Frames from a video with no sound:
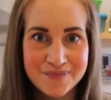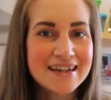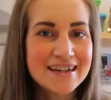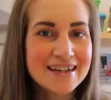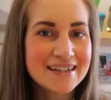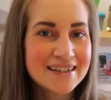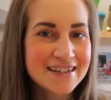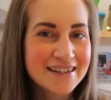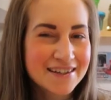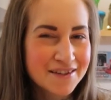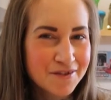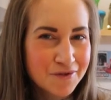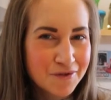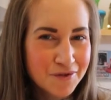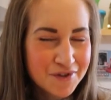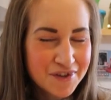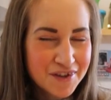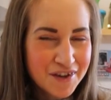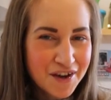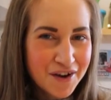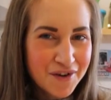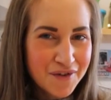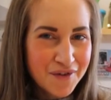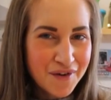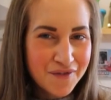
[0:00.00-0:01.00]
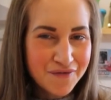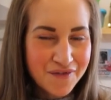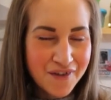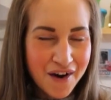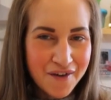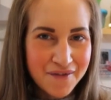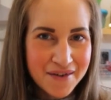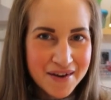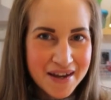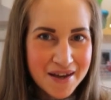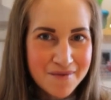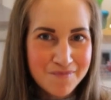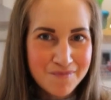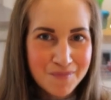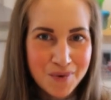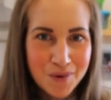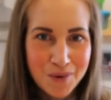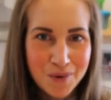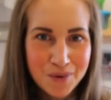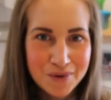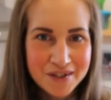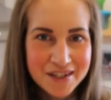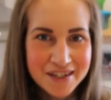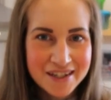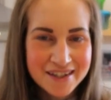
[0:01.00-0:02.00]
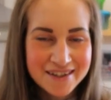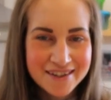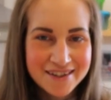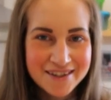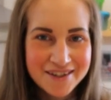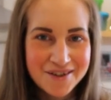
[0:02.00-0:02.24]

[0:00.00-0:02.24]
It is also very important